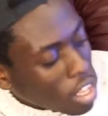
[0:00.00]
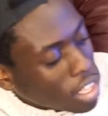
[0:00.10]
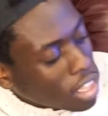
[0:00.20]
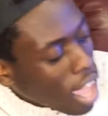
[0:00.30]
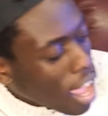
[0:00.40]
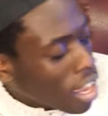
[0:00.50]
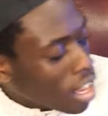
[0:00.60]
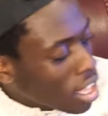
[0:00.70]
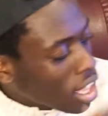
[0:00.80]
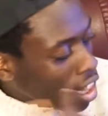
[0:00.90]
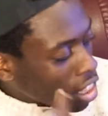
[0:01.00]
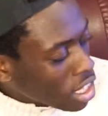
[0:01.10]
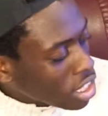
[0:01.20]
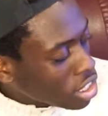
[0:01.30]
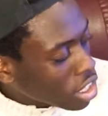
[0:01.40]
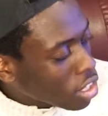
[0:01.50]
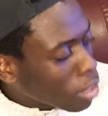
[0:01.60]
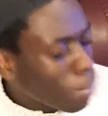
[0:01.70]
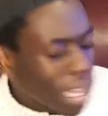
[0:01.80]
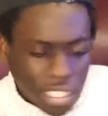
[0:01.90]
at that. Leisure, the
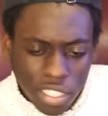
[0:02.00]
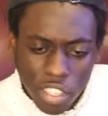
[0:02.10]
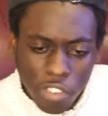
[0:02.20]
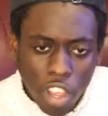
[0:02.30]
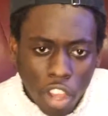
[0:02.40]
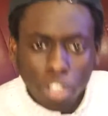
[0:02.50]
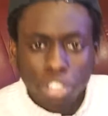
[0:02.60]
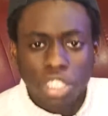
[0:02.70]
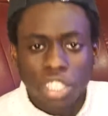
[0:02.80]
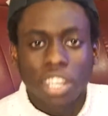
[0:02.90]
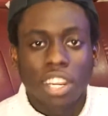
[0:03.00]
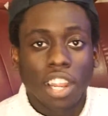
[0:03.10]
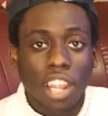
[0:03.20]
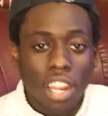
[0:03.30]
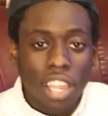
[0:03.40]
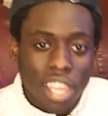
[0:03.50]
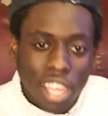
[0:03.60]
basis of culture. Alright?